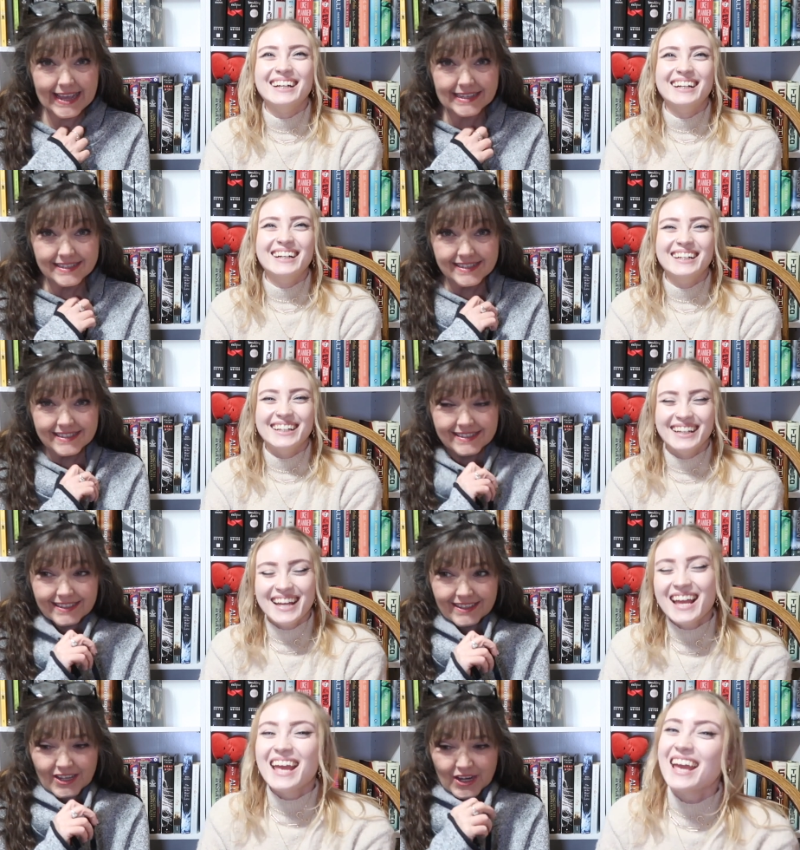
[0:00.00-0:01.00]
Speaker 1: And
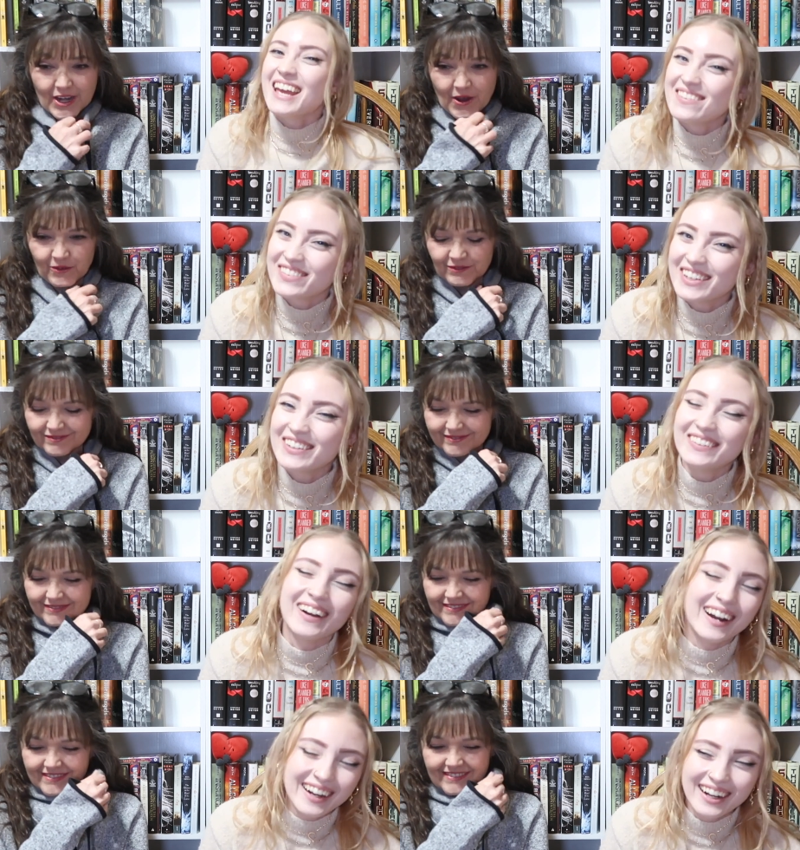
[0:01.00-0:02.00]
you know. If you
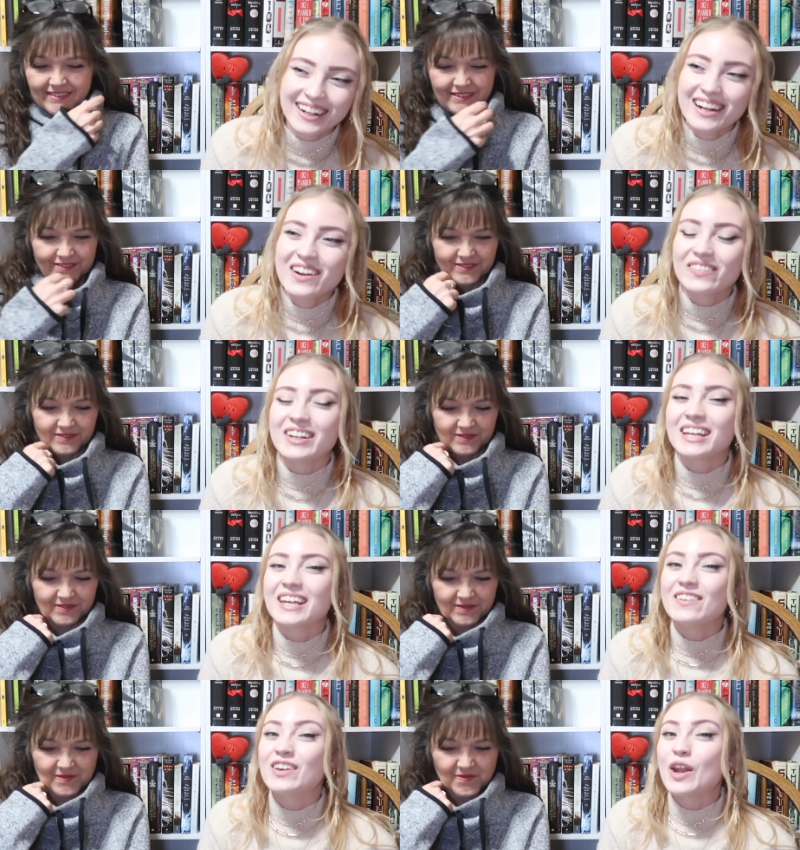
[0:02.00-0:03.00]
are wanting
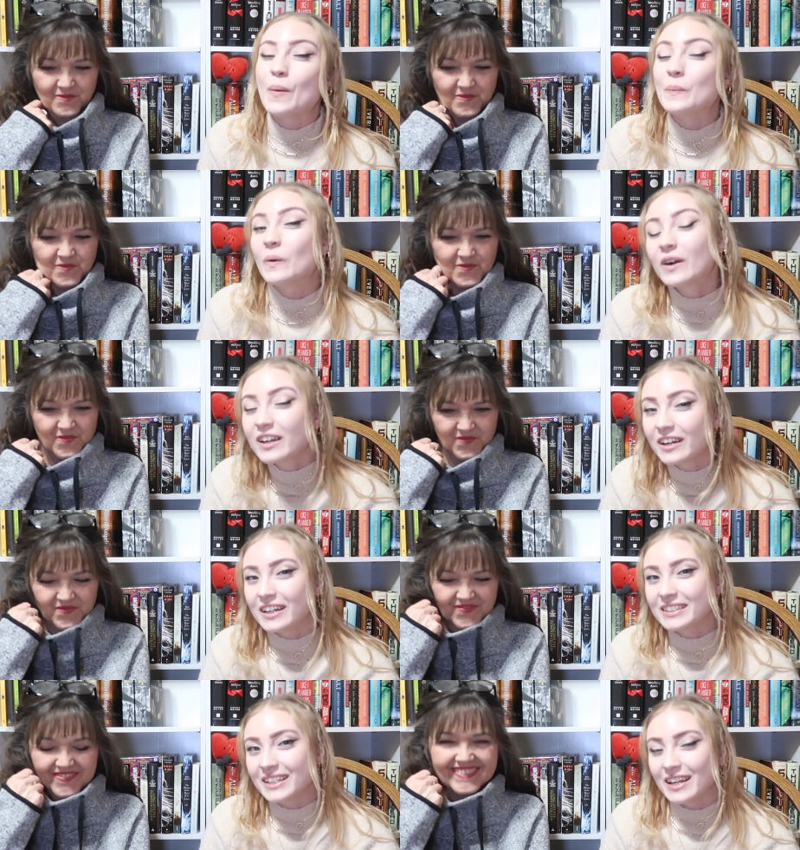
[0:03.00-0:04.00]
even more
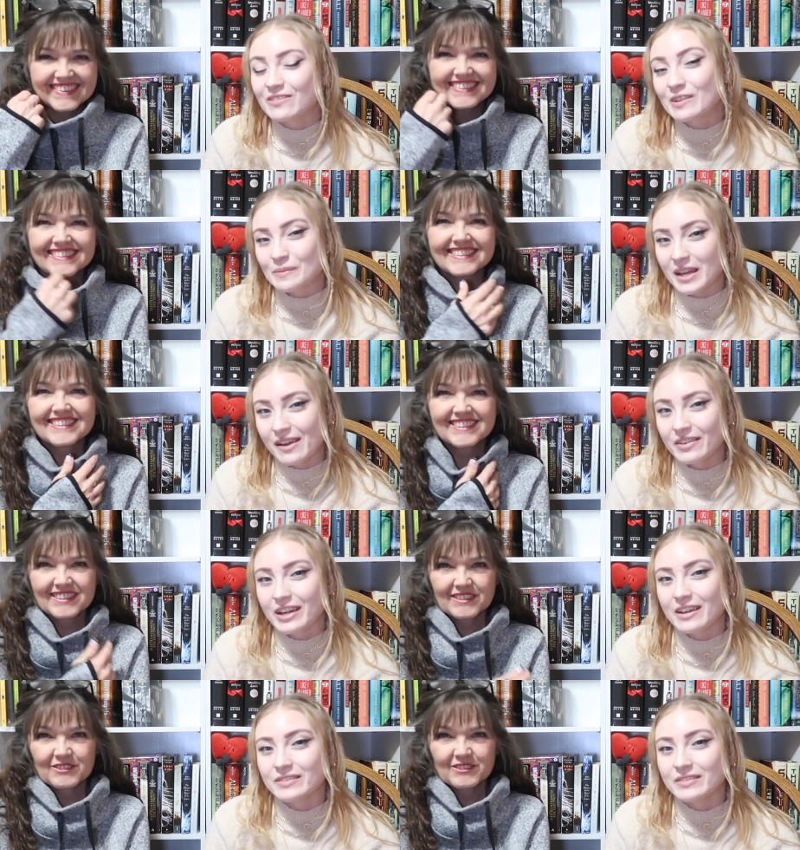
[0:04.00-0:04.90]
content from the Everyday